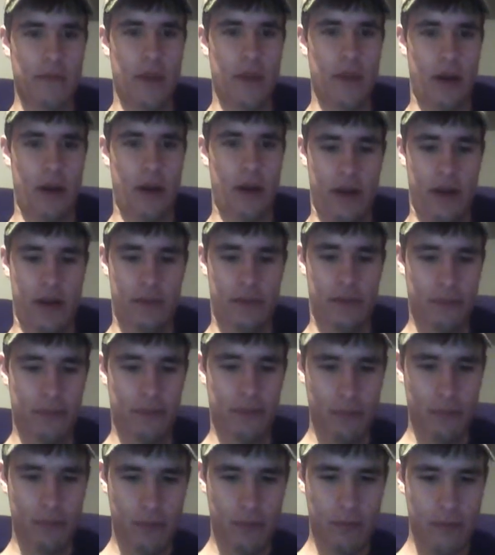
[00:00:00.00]
I don't know.
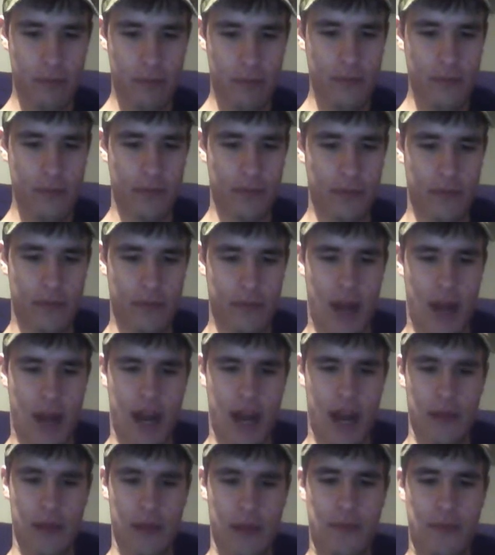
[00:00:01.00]

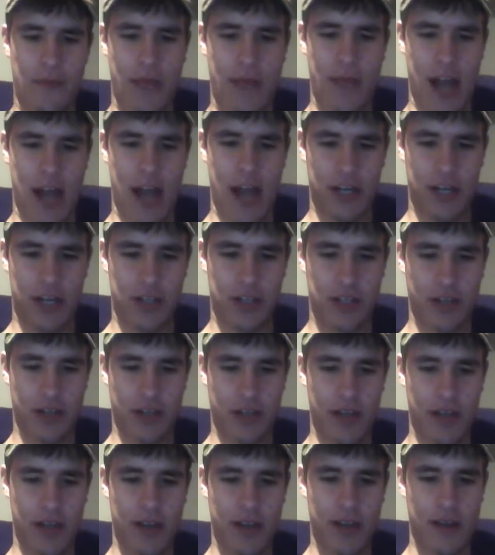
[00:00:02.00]
I
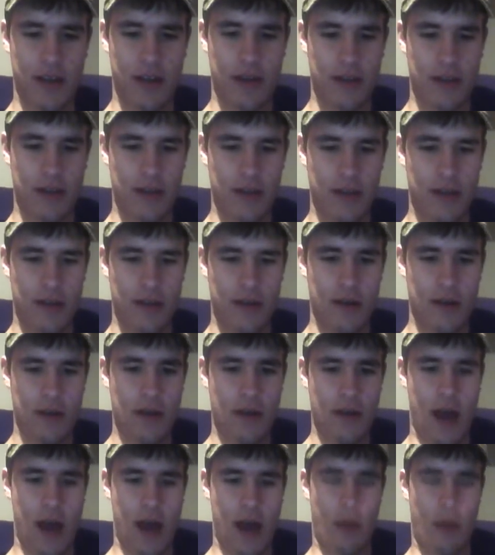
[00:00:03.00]
actually
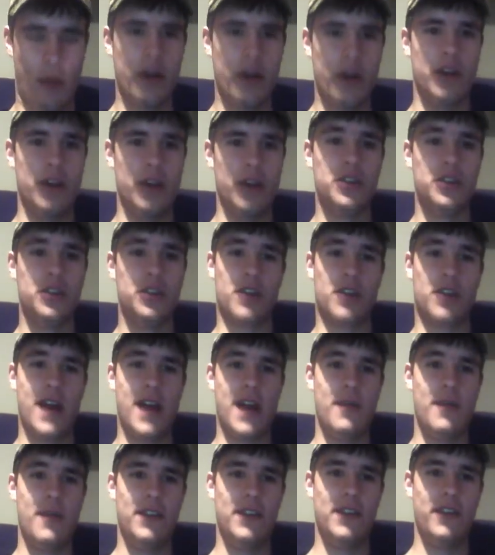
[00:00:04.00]
I wanted to try
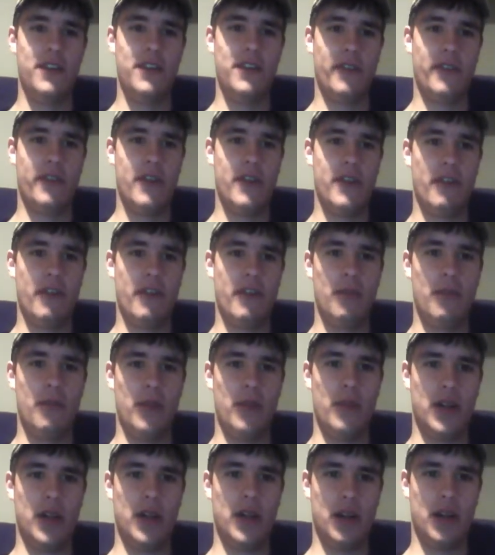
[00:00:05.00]
a minty flavor
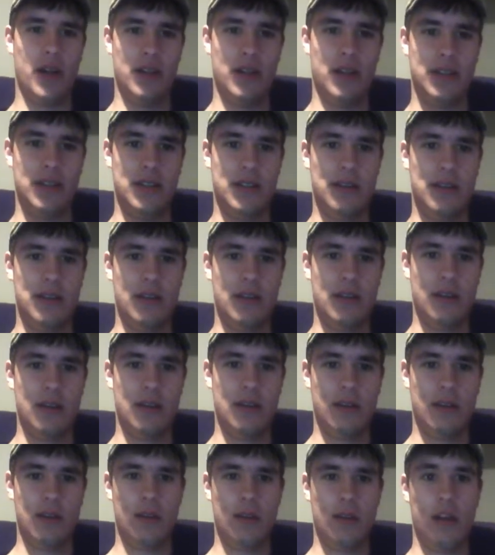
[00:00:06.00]
because
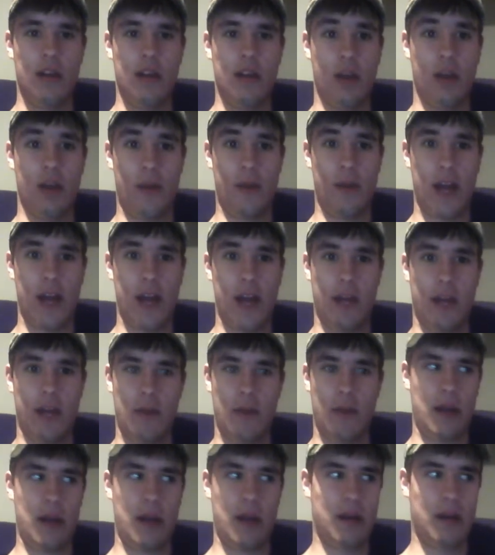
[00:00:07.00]
Copenhagen
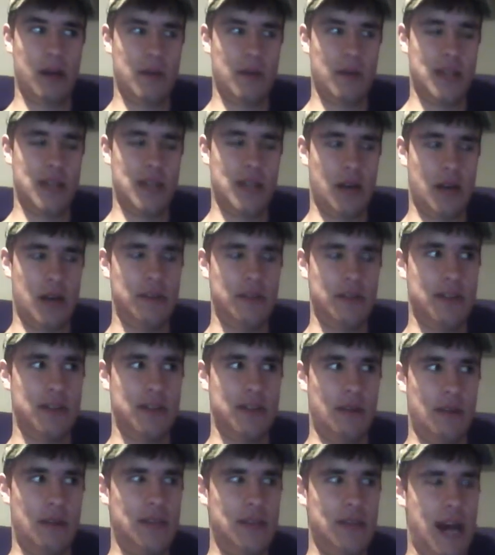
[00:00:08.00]
mint comes out
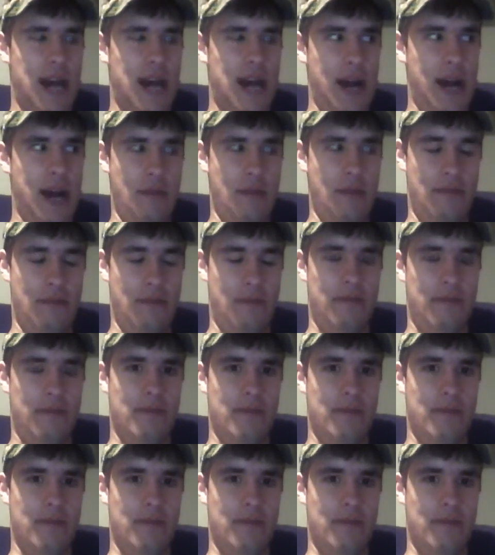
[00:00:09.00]
sometime